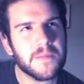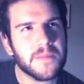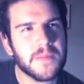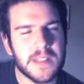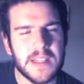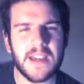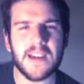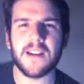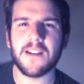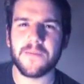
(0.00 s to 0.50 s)

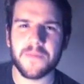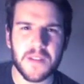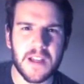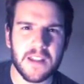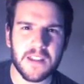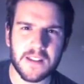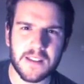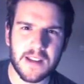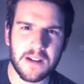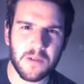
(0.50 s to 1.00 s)
Yeah, I
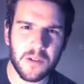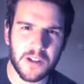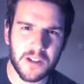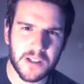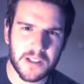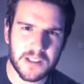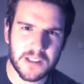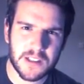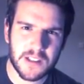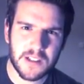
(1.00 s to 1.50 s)
think that
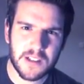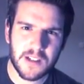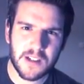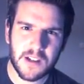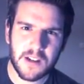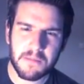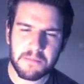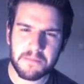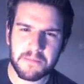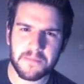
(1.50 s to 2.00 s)
works.
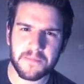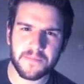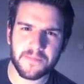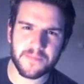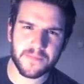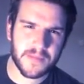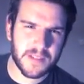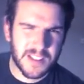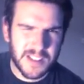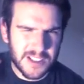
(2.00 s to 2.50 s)

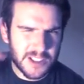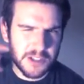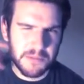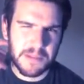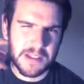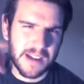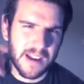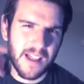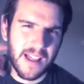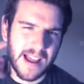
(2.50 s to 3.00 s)

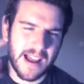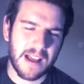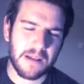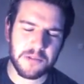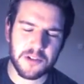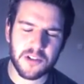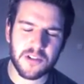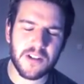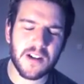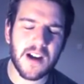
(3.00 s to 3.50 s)
Something like that. I'm
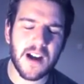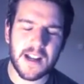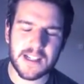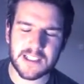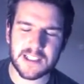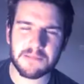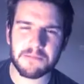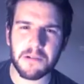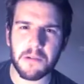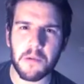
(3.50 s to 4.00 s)
sure you guys
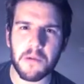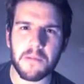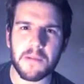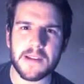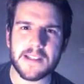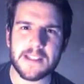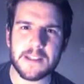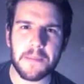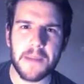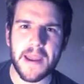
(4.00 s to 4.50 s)
can
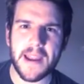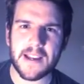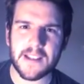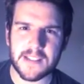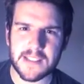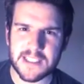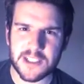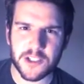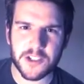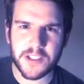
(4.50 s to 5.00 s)
probably debate and
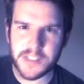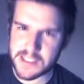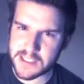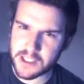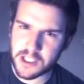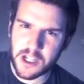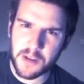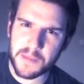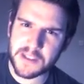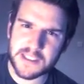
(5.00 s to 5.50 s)
discuss in
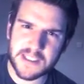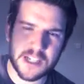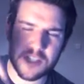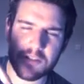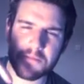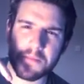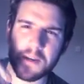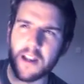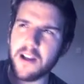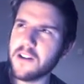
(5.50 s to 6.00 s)
the comment
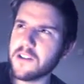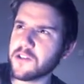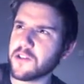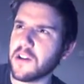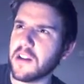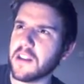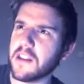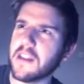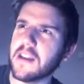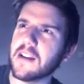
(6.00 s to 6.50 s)
section below. I was
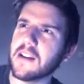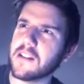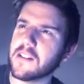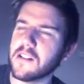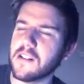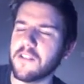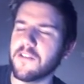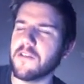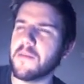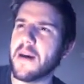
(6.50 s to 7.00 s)
trying to
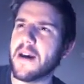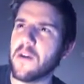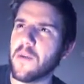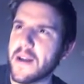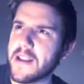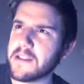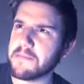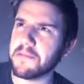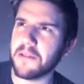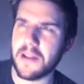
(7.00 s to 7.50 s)
think of a better
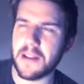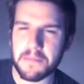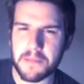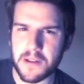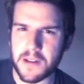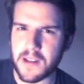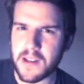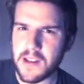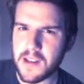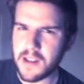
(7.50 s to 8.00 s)
way to pull it,
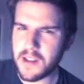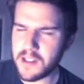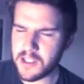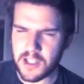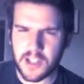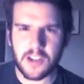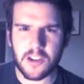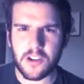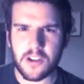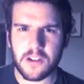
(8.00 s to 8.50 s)
but
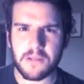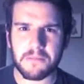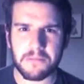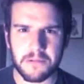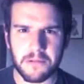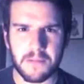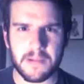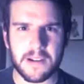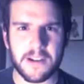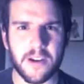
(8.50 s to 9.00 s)
you, you
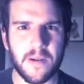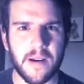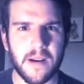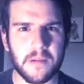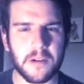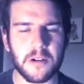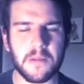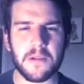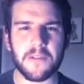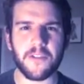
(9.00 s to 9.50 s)
probably know where
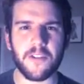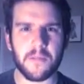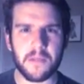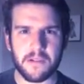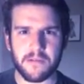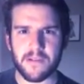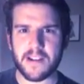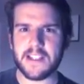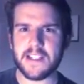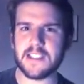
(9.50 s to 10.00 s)
I'm coming from. It
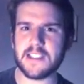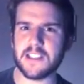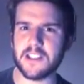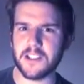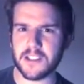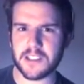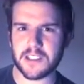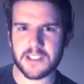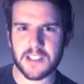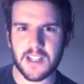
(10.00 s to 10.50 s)
really
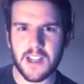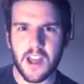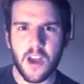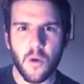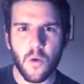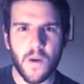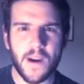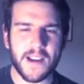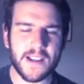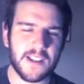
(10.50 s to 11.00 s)
sucks
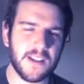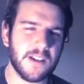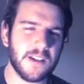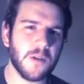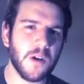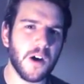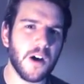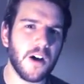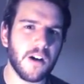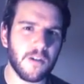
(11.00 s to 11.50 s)
when
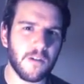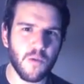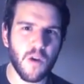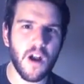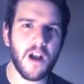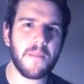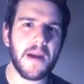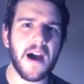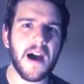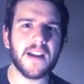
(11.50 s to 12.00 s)
you are
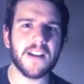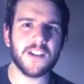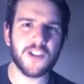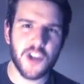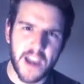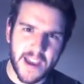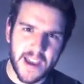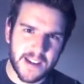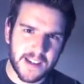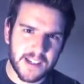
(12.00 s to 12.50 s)
right behind a
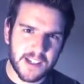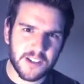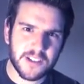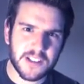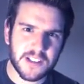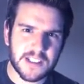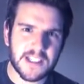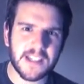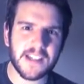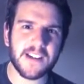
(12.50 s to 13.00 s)
Jet and he
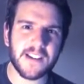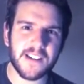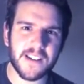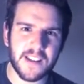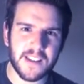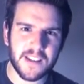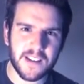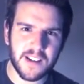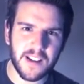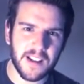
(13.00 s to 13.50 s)
uses it,
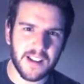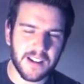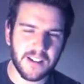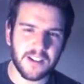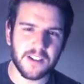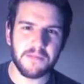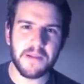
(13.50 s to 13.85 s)
and you're like, oh